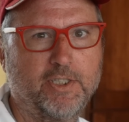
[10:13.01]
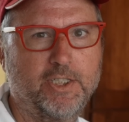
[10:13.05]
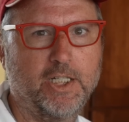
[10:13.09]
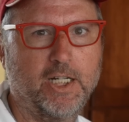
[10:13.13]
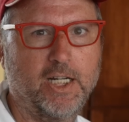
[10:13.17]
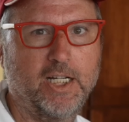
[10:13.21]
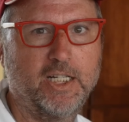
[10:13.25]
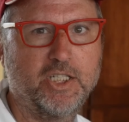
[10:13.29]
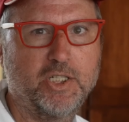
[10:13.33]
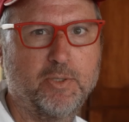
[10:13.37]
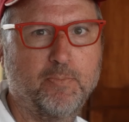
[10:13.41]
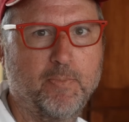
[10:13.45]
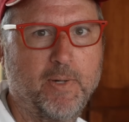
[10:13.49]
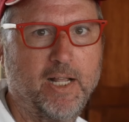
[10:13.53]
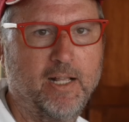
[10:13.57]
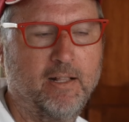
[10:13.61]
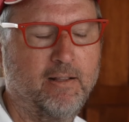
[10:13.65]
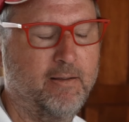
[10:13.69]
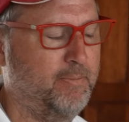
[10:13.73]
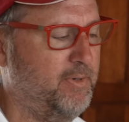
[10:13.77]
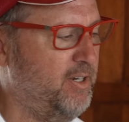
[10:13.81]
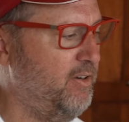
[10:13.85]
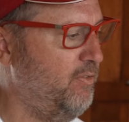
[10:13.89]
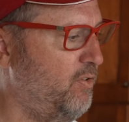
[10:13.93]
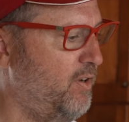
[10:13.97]
a giant smile
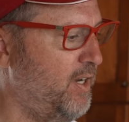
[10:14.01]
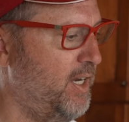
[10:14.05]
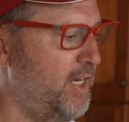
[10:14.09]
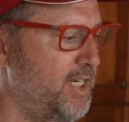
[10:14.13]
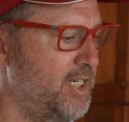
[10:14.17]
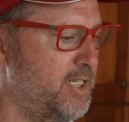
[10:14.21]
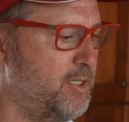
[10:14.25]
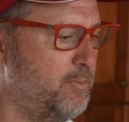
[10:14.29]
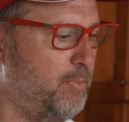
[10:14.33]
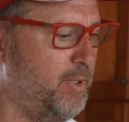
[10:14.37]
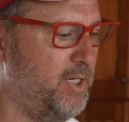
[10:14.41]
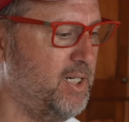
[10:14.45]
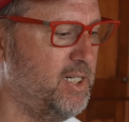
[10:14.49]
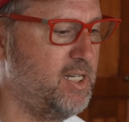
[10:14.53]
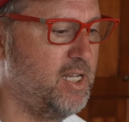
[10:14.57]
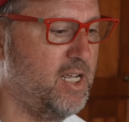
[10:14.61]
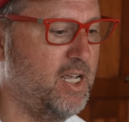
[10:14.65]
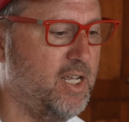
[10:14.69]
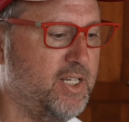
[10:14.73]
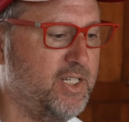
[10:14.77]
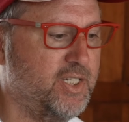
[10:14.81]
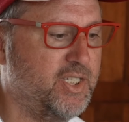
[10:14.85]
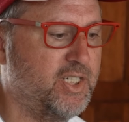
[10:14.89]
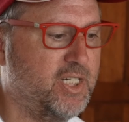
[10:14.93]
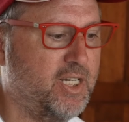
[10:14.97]
on my face,
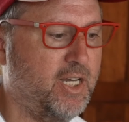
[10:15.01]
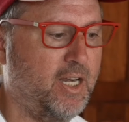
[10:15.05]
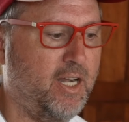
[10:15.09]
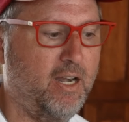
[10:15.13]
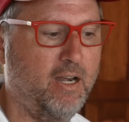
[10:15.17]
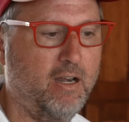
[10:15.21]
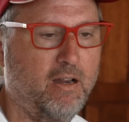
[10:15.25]
because